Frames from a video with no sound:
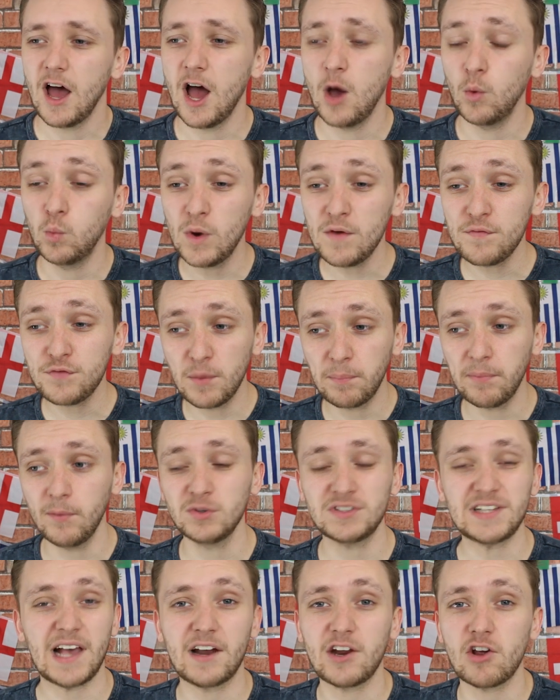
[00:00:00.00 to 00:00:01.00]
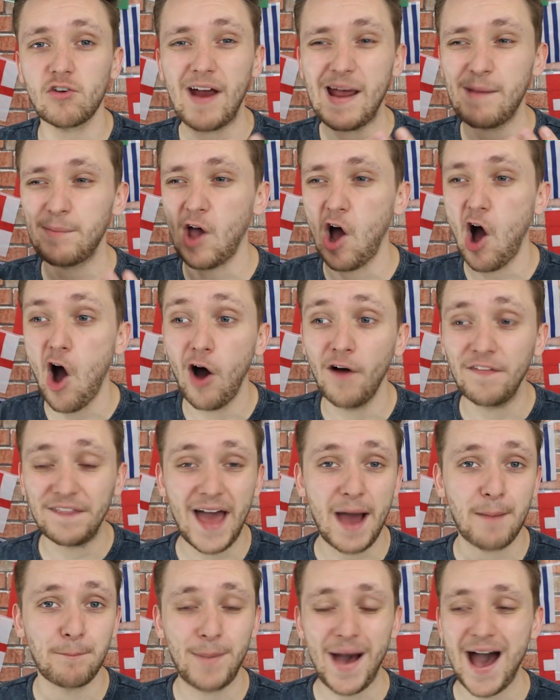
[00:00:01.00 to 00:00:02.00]
With the ball, Saudi Arabia
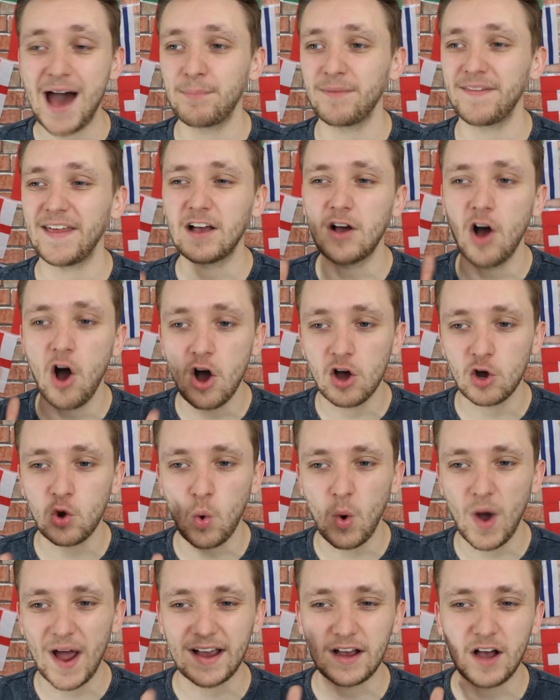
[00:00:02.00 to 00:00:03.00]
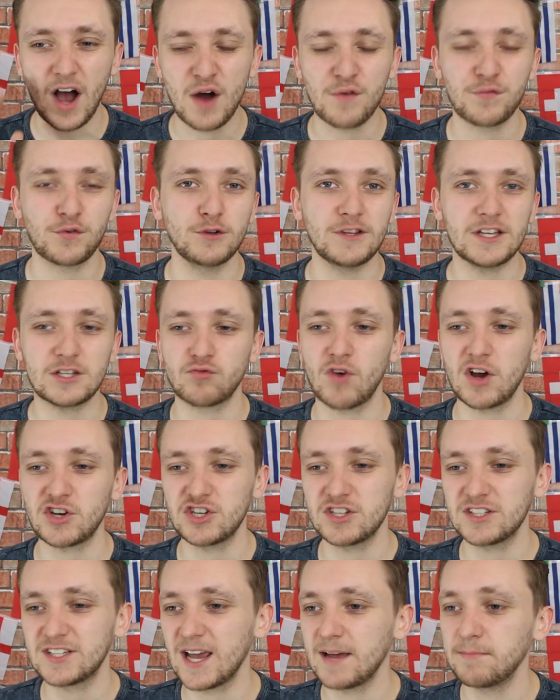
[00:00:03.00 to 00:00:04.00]
aren't that bad, but they can't quite cut through this
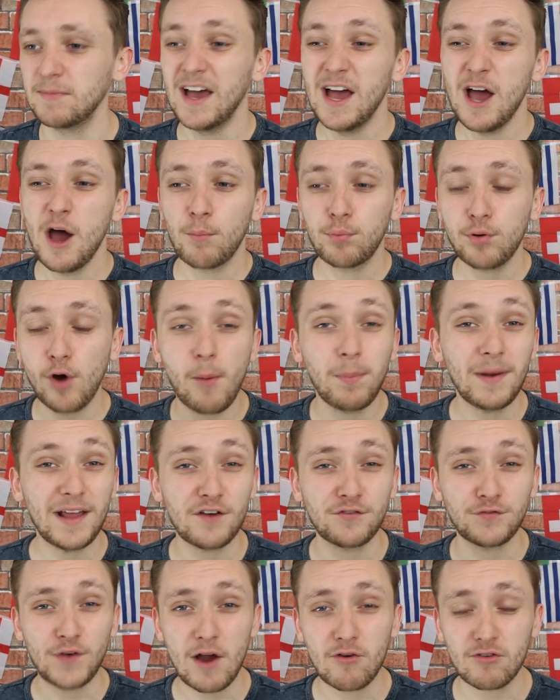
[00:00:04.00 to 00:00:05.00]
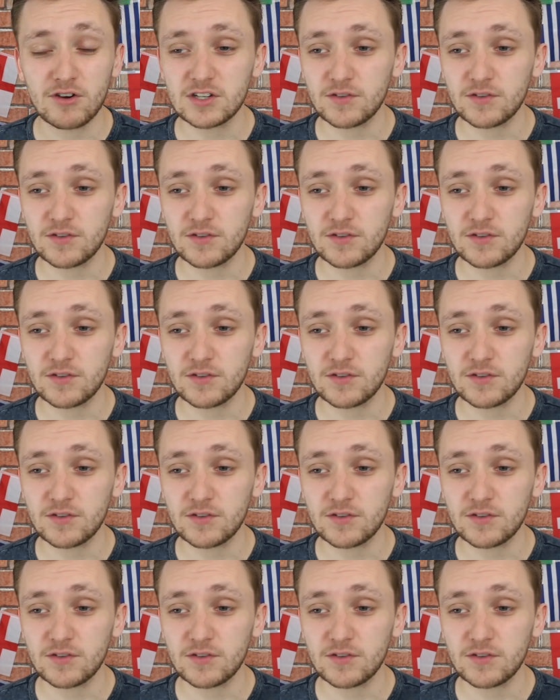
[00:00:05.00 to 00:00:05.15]
Russian team. Probably a fair